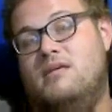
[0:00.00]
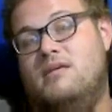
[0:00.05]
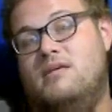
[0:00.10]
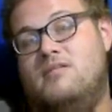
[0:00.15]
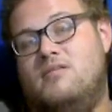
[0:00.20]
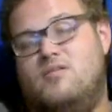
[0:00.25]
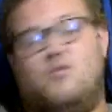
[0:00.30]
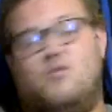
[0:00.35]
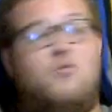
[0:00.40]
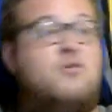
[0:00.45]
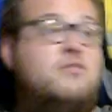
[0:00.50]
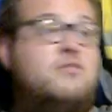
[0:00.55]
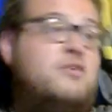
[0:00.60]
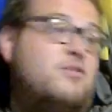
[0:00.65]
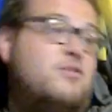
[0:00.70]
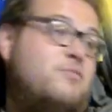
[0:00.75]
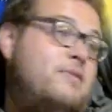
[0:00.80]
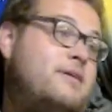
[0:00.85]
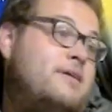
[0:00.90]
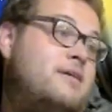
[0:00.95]
So York
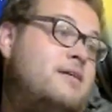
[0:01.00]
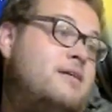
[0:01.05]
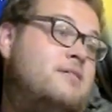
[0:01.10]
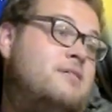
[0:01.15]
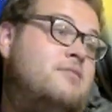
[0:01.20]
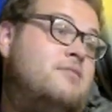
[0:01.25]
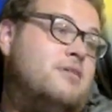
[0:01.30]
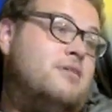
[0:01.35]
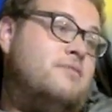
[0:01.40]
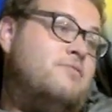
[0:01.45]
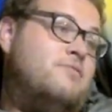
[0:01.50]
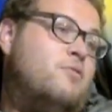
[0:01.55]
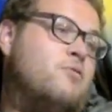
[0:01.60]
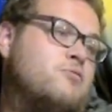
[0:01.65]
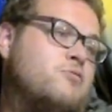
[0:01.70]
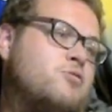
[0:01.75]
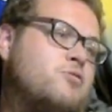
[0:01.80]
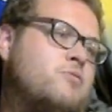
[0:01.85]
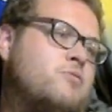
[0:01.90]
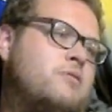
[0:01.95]
this weekend, looking
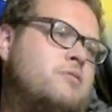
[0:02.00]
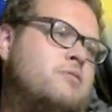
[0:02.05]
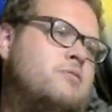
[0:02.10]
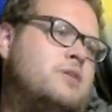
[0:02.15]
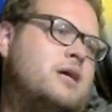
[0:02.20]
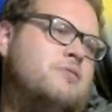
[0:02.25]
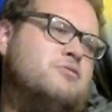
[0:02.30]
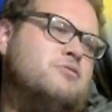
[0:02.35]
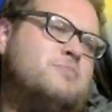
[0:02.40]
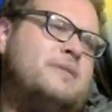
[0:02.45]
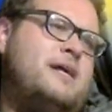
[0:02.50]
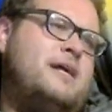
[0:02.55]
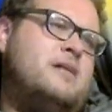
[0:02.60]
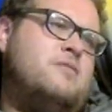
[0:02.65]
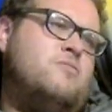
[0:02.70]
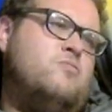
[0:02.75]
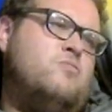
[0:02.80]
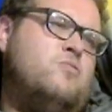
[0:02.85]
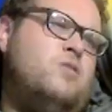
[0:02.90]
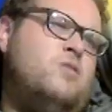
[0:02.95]
forward to it. Coverage
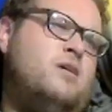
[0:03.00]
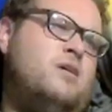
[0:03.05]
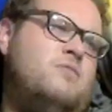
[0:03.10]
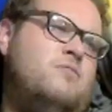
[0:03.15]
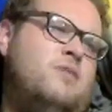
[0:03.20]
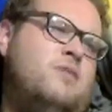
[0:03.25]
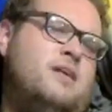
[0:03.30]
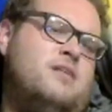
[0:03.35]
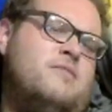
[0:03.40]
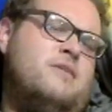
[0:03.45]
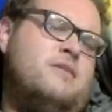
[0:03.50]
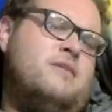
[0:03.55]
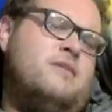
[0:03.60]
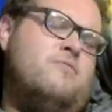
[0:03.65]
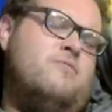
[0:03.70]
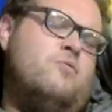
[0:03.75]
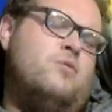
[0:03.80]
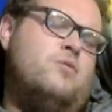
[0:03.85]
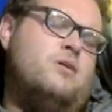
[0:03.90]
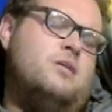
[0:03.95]
begins at one, we'll end at around
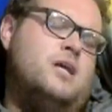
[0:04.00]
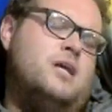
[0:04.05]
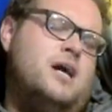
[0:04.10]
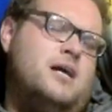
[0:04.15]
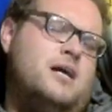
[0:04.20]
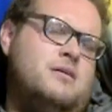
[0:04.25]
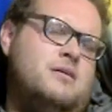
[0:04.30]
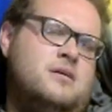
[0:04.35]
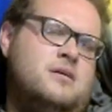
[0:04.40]
four o'clock.